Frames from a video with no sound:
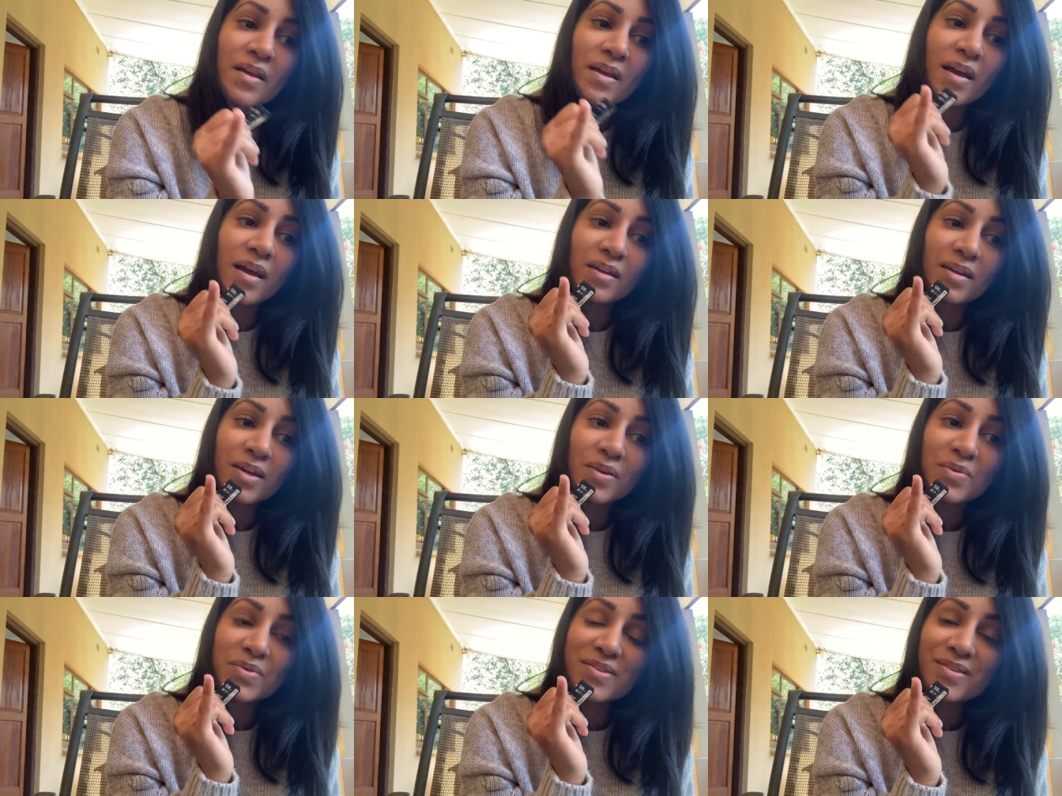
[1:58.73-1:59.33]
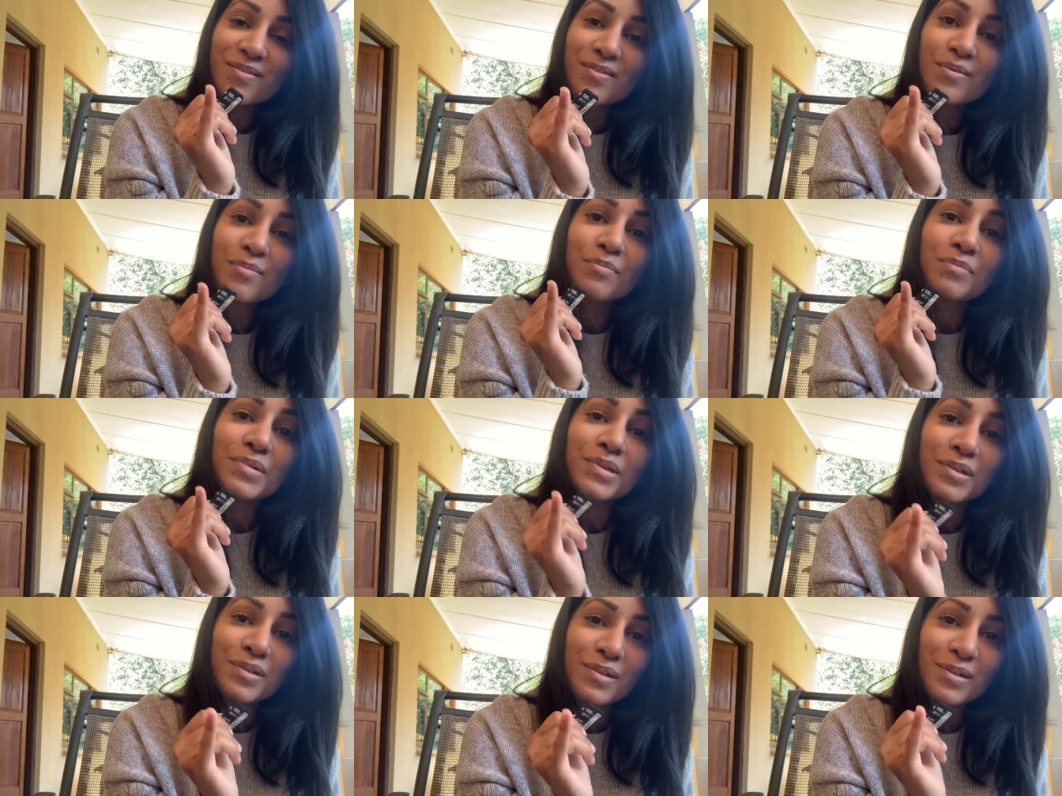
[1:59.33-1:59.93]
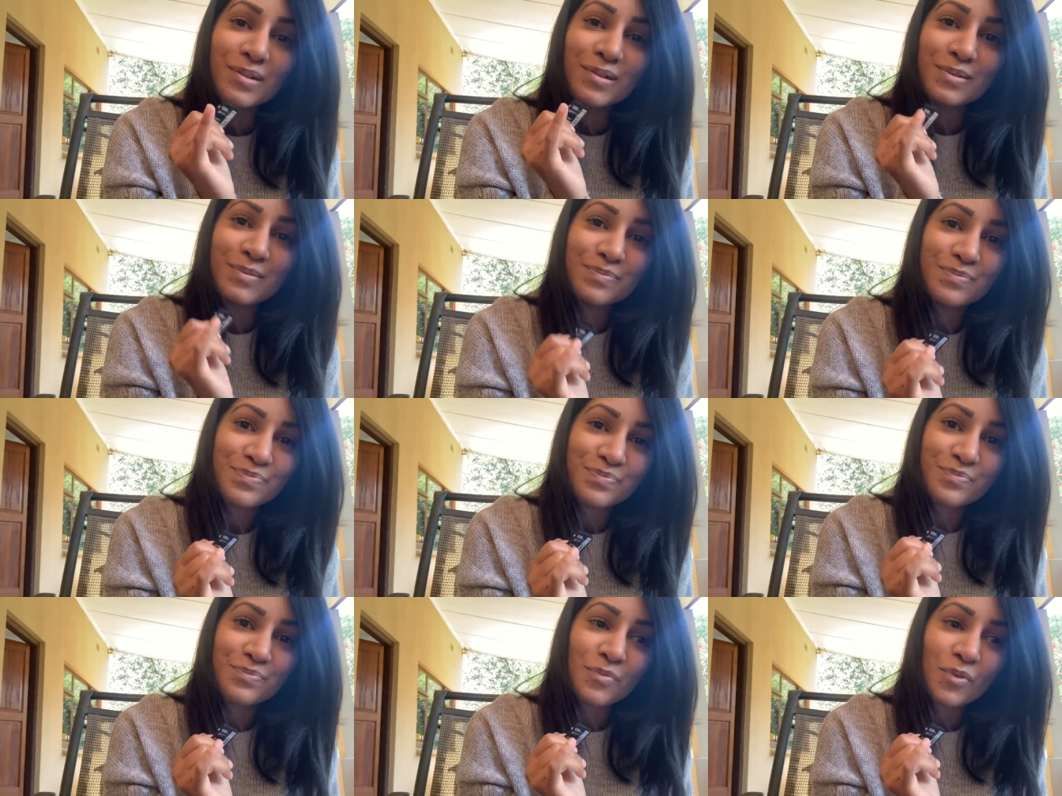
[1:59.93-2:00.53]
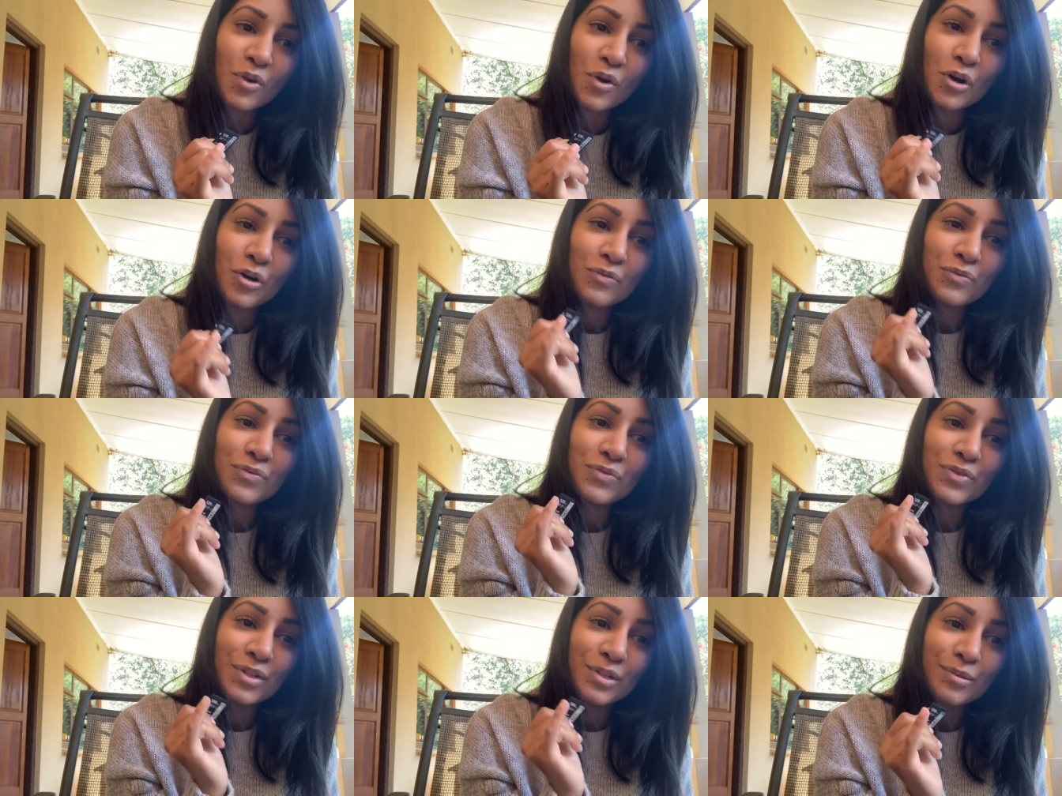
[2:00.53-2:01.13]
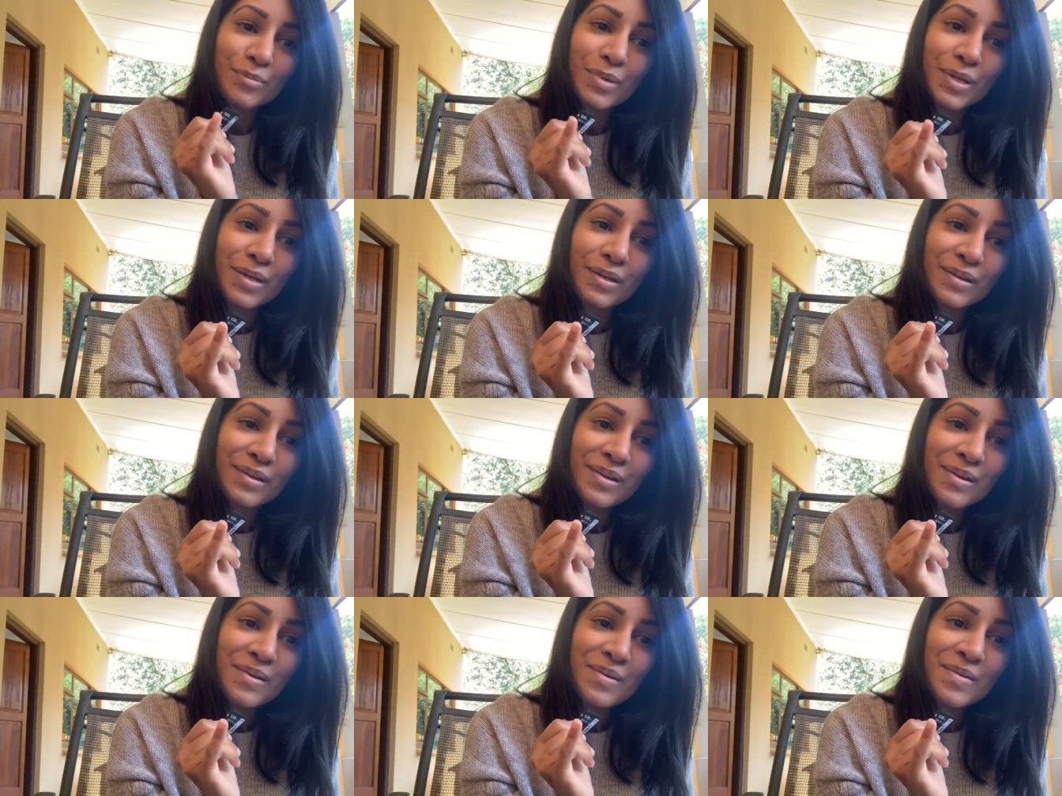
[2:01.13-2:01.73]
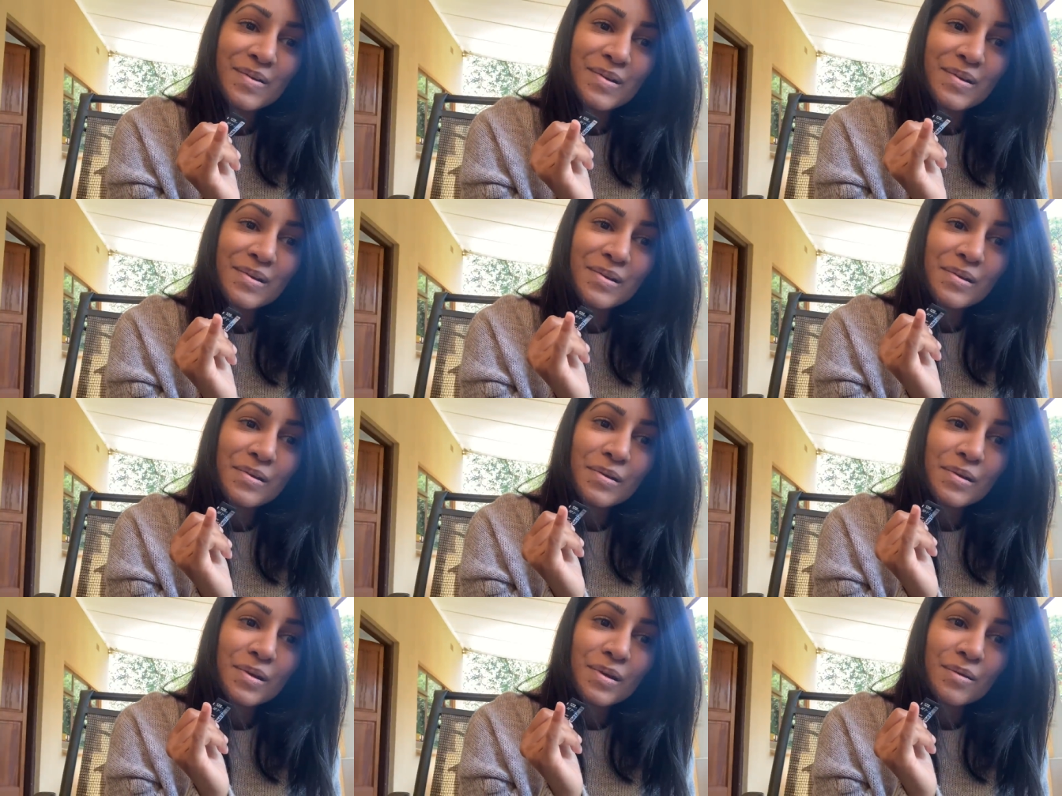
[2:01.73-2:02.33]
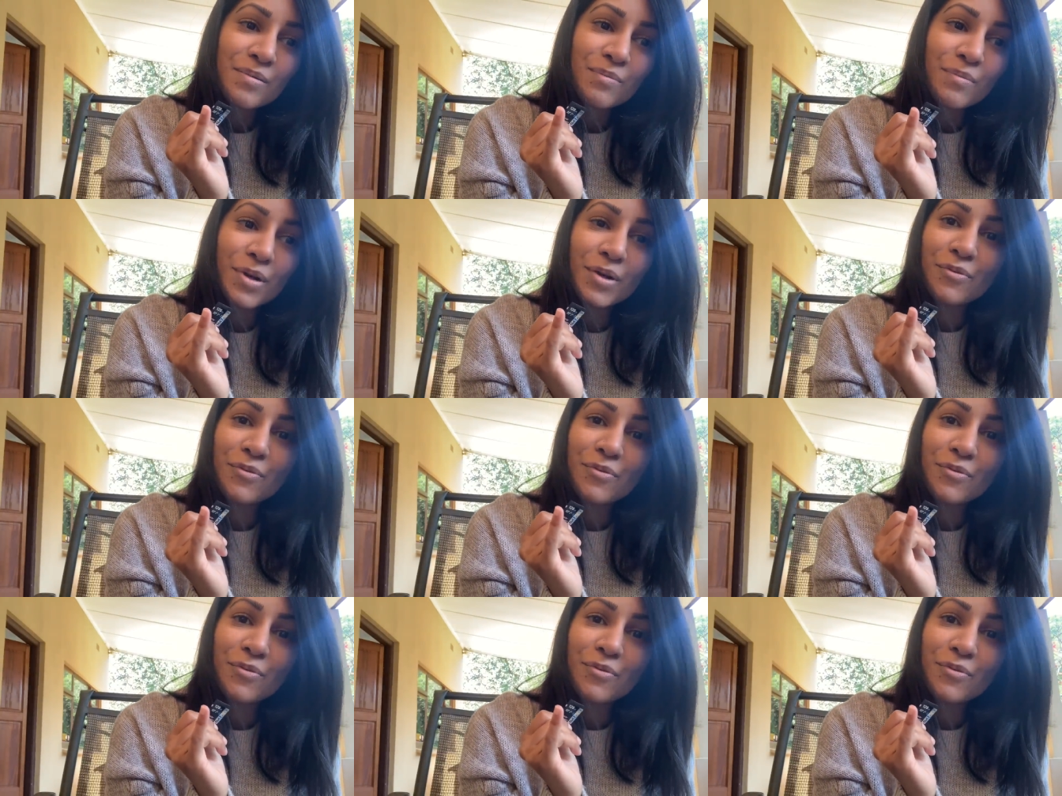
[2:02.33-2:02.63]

And I was in the middle of filming my